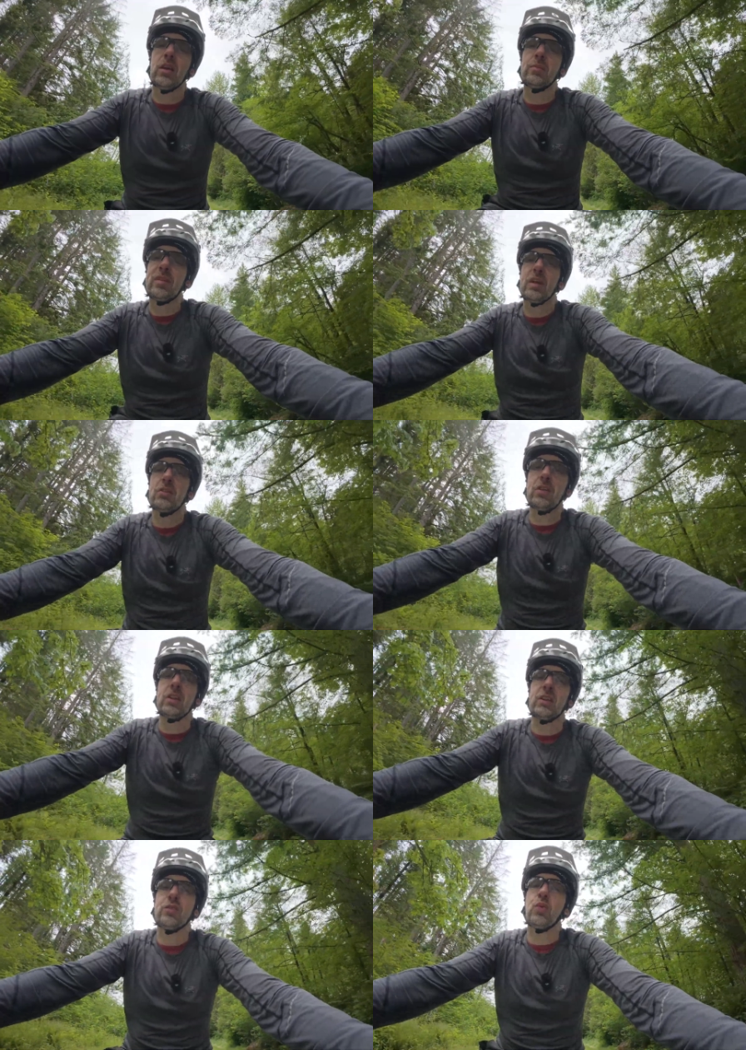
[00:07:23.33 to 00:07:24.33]
I'm down to
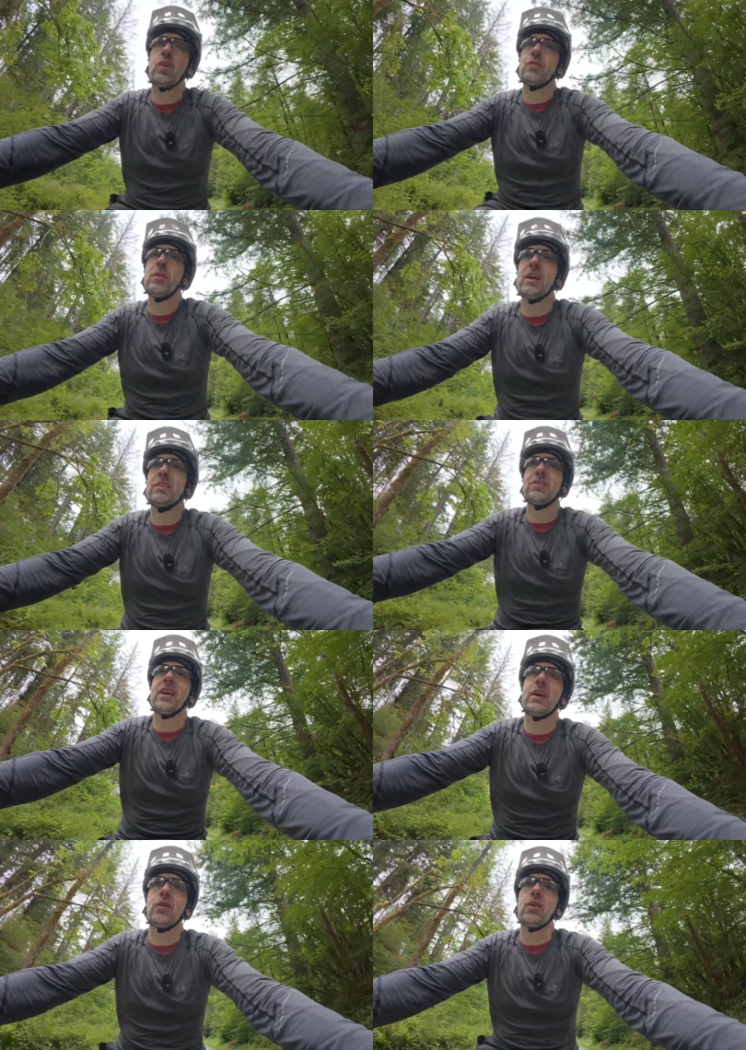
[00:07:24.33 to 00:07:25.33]
like 12 miles an
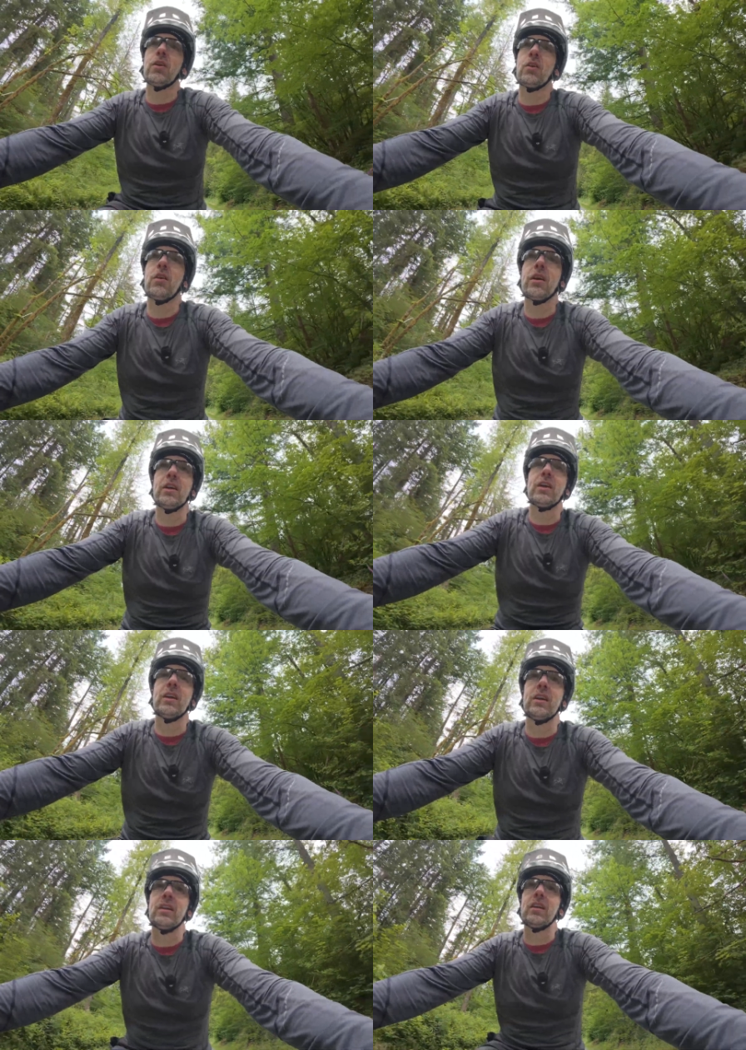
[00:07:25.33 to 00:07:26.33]
hour
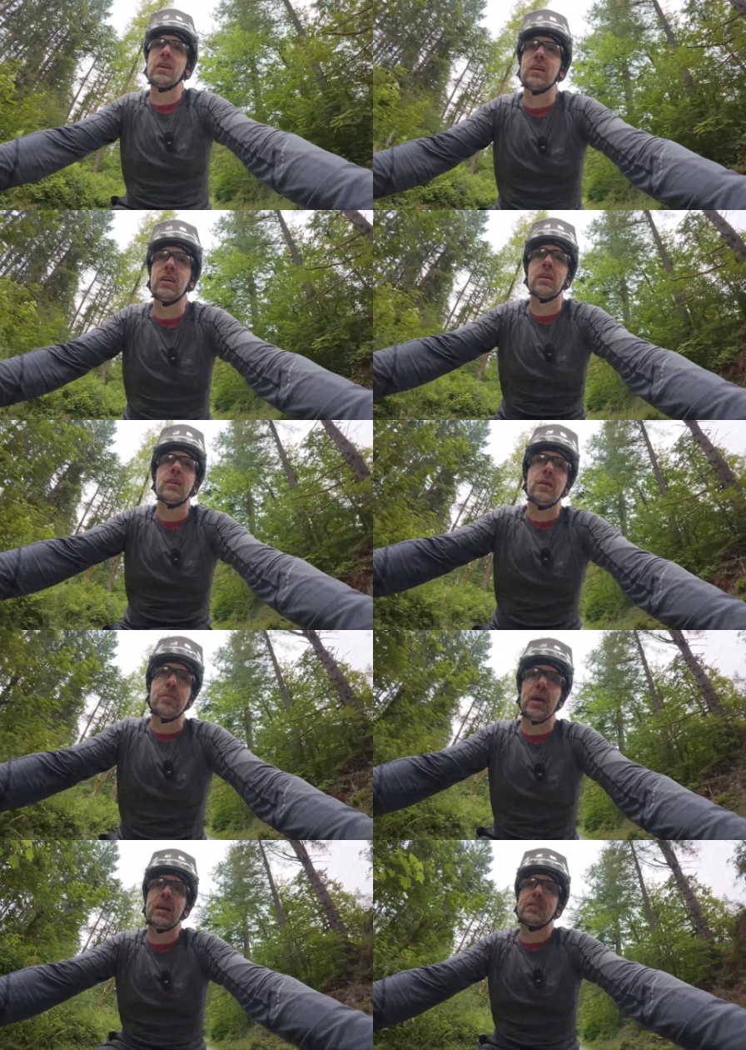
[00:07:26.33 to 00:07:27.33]
in
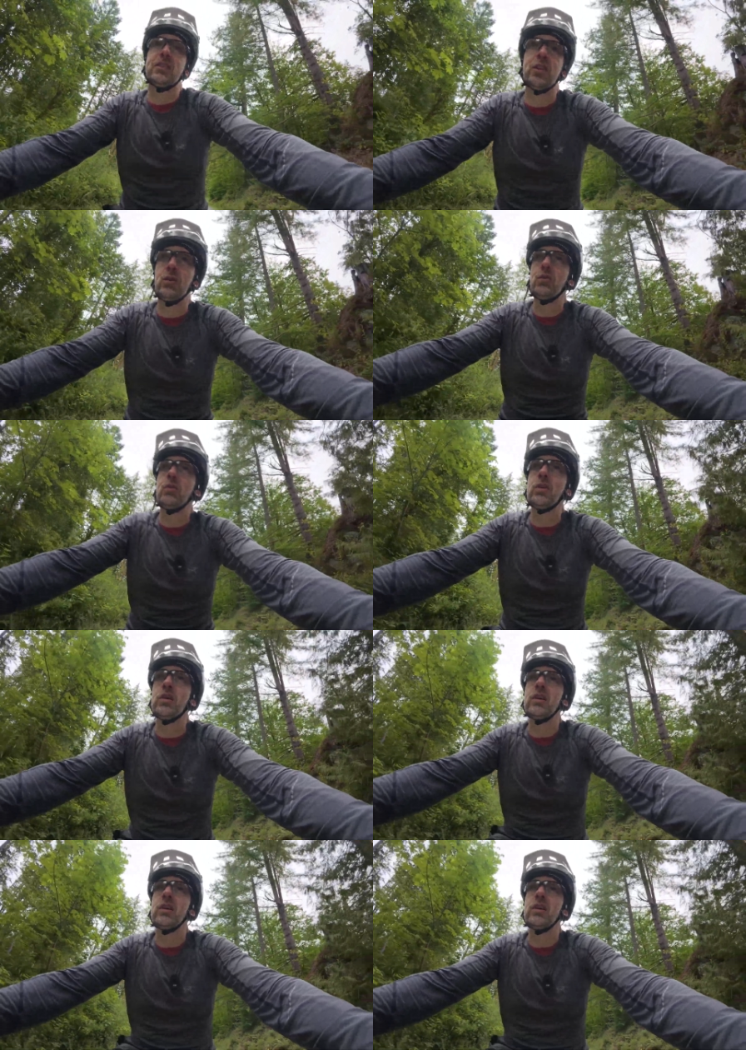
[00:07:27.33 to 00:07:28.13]
PAZ 2.